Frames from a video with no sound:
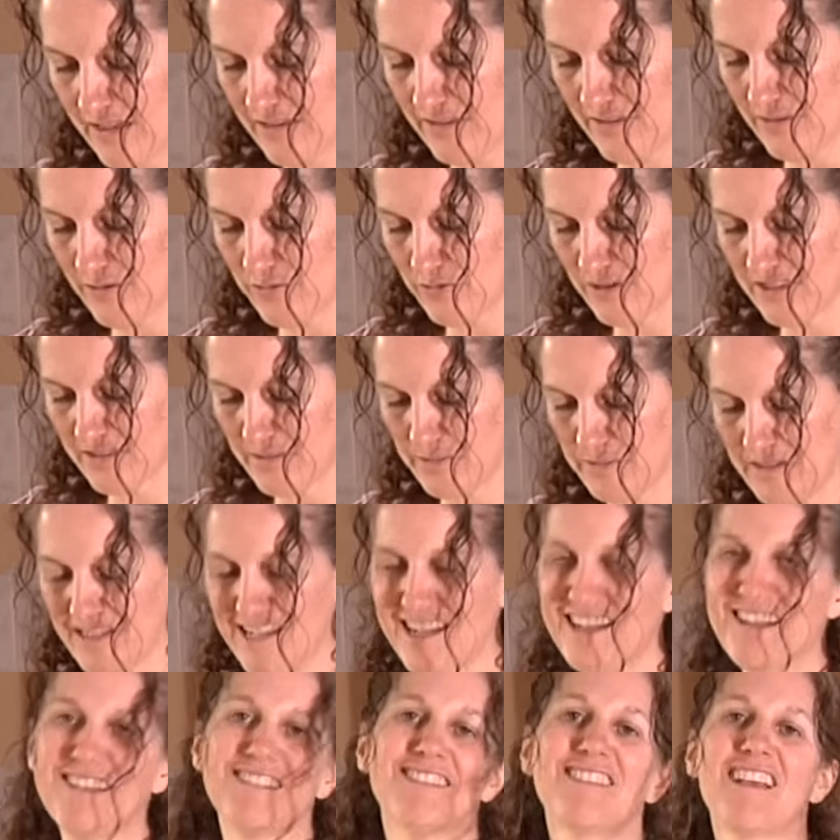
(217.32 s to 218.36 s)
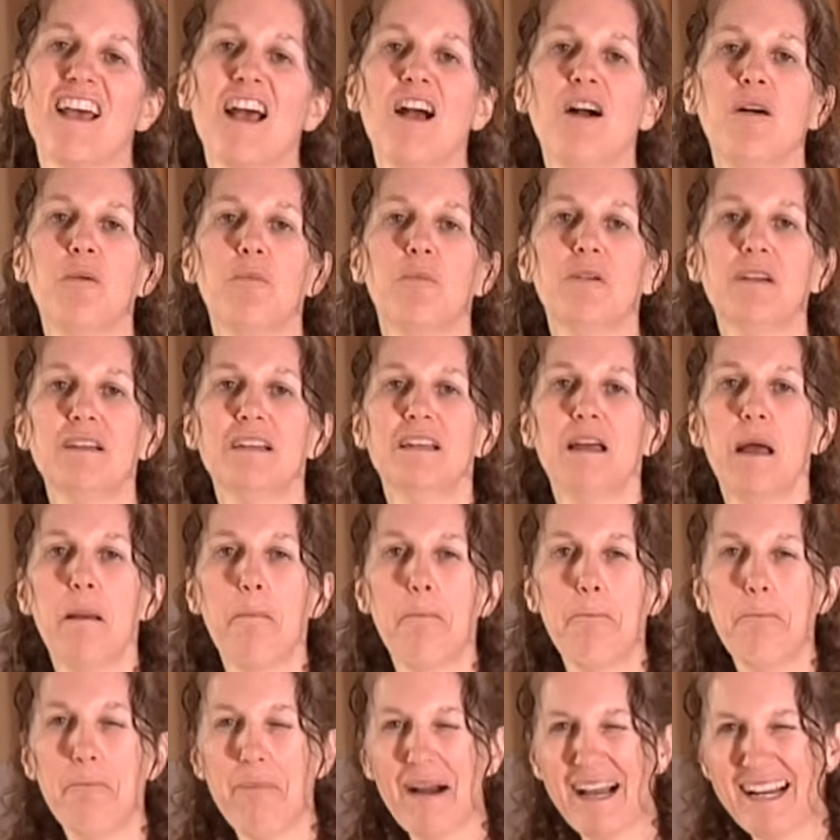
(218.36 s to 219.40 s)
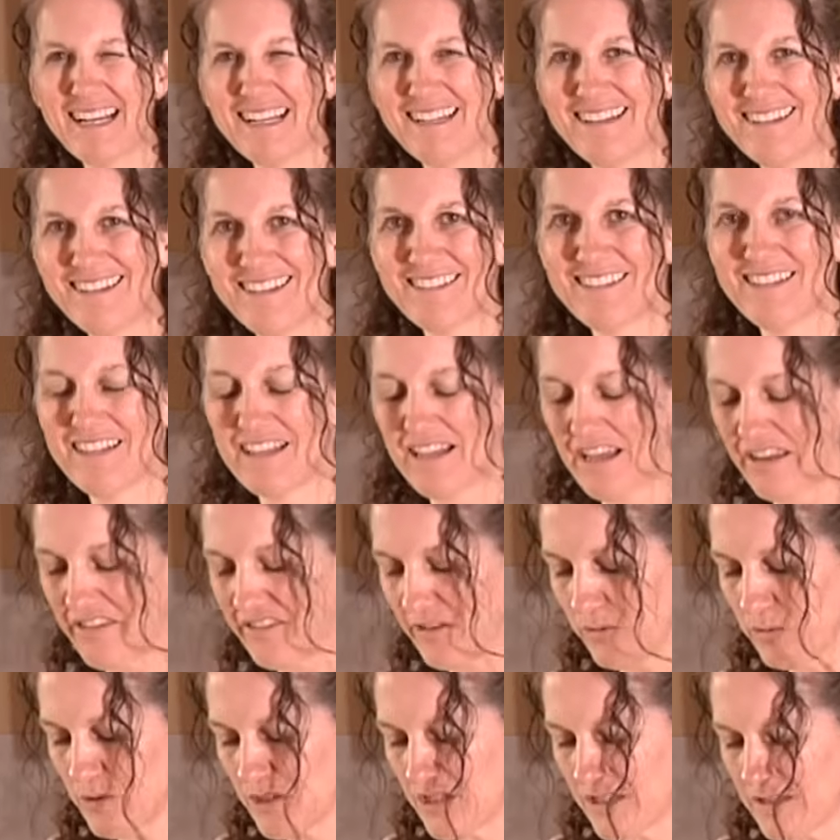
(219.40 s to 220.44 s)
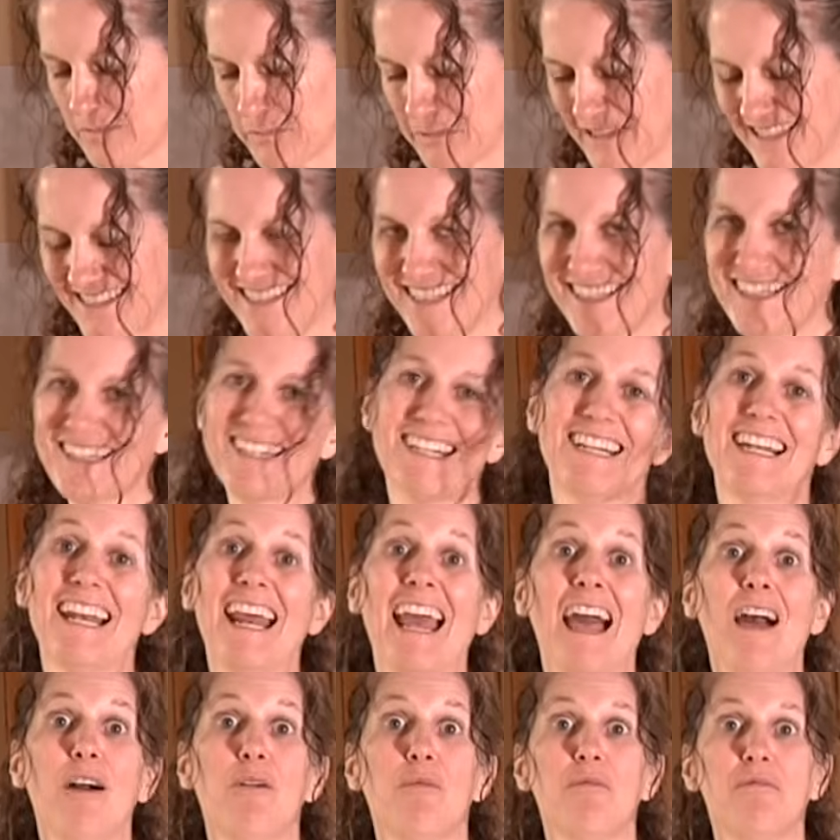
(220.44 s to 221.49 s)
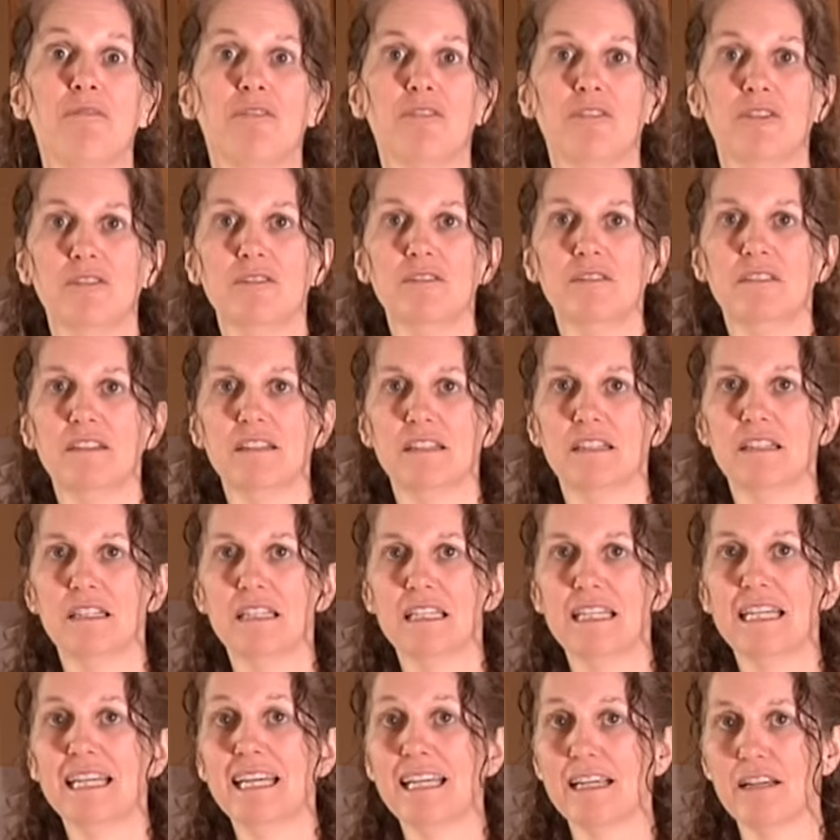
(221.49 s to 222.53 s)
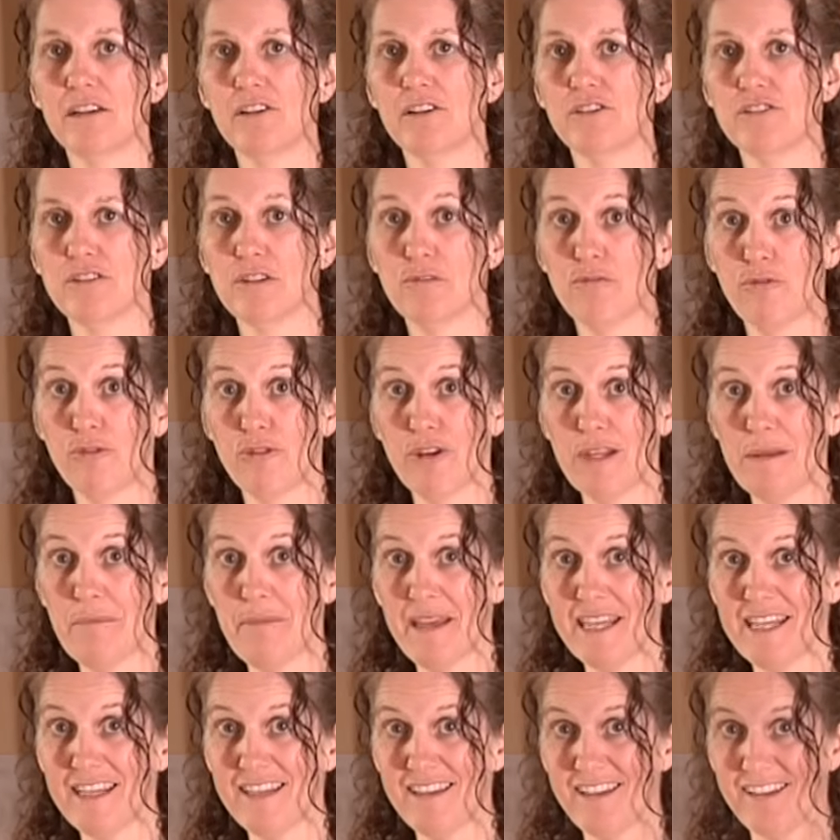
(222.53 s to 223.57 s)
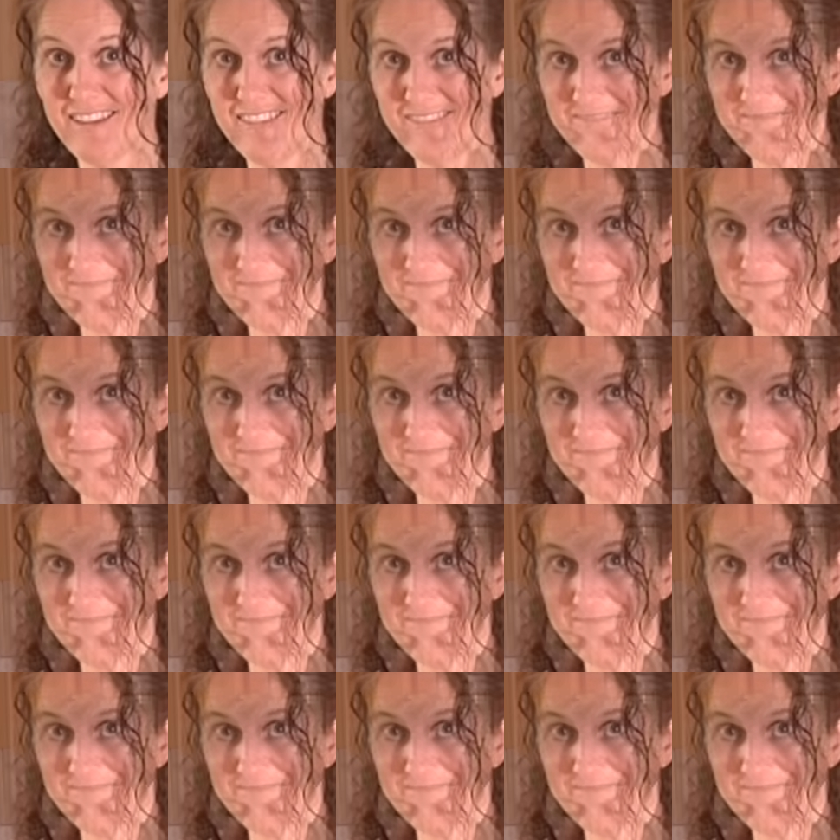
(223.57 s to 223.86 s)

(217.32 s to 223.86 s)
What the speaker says: in the recipe to help bind it together, which is particularly helpful in gluten-free baking. So I'm